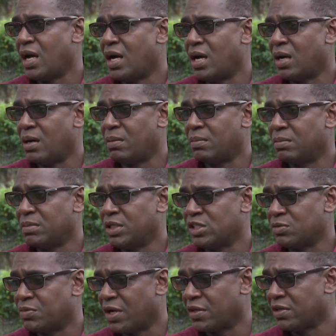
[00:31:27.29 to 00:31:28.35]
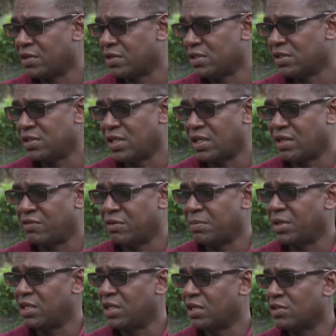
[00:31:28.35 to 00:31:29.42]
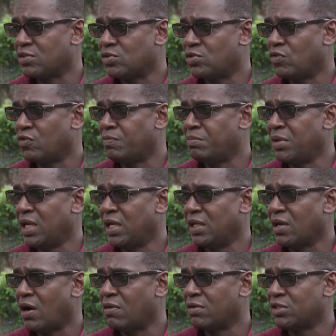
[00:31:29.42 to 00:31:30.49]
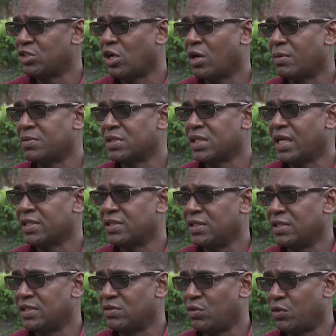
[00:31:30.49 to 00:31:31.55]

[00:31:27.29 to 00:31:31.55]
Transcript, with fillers: Um, mm-hmm. his brothers and everybody else who've made our jobs nice and easy.